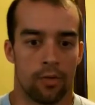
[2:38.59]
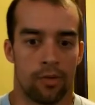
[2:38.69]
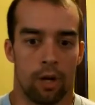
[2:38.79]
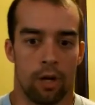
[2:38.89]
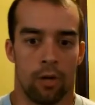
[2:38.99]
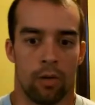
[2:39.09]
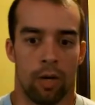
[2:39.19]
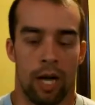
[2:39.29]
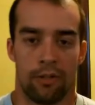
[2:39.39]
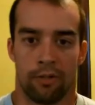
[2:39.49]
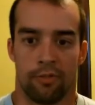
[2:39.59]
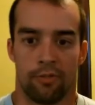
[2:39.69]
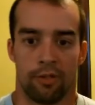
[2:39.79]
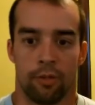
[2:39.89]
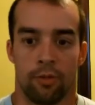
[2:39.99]
So
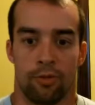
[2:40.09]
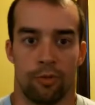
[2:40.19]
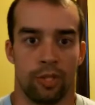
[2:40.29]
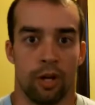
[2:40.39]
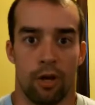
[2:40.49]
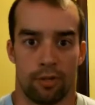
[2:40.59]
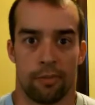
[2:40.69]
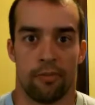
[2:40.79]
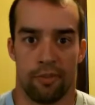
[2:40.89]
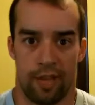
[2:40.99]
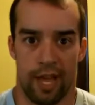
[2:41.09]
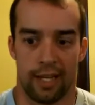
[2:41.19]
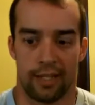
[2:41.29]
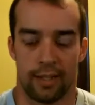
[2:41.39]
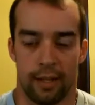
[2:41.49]
Adrenaline was really awesome for
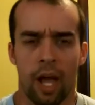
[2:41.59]
that.